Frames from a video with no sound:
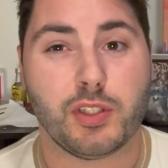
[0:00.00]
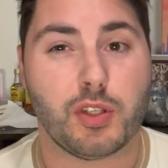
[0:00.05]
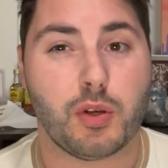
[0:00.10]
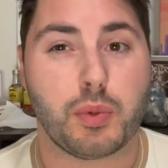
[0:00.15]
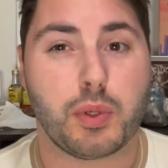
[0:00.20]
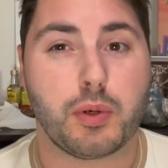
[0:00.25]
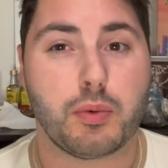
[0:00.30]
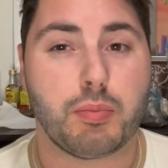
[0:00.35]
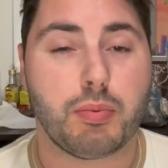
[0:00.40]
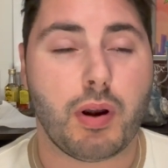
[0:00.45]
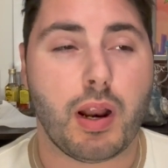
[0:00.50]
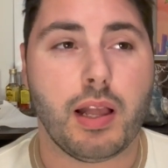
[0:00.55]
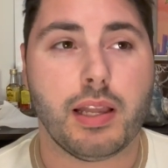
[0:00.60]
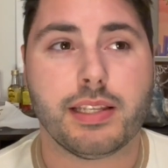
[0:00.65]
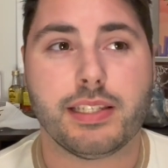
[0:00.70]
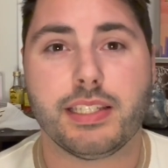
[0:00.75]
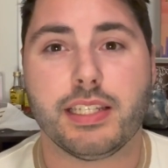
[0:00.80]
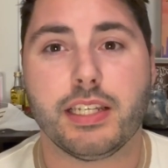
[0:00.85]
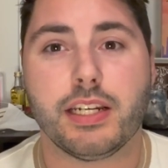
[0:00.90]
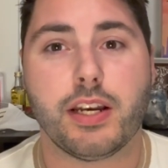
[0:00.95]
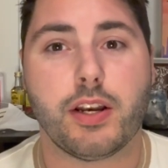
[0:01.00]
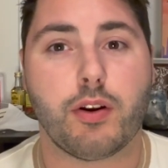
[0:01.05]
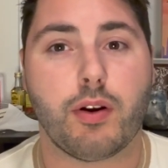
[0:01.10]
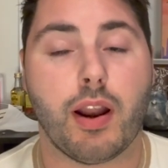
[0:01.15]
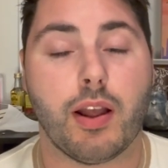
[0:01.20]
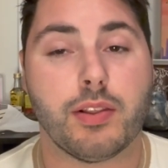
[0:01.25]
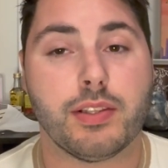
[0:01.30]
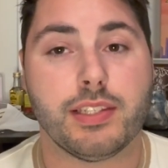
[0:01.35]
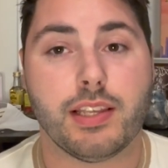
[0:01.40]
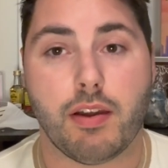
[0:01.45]
So we were probably seated
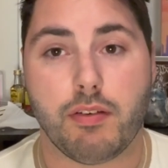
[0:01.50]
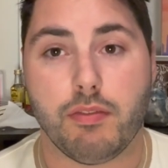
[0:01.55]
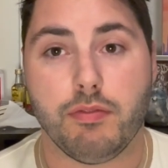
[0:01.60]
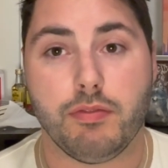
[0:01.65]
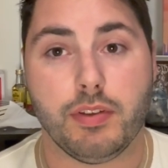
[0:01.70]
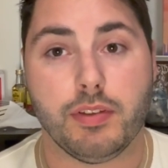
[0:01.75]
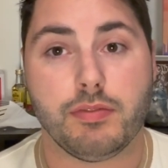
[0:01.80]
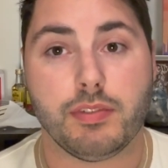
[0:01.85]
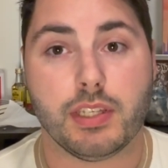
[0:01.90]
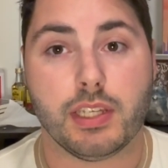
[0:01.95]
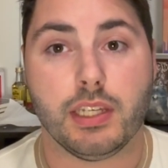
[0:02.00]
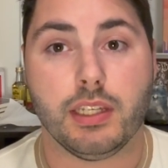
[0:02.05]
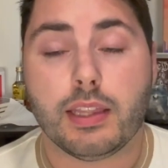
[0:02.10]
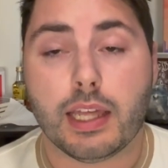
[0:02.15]
around 7:15.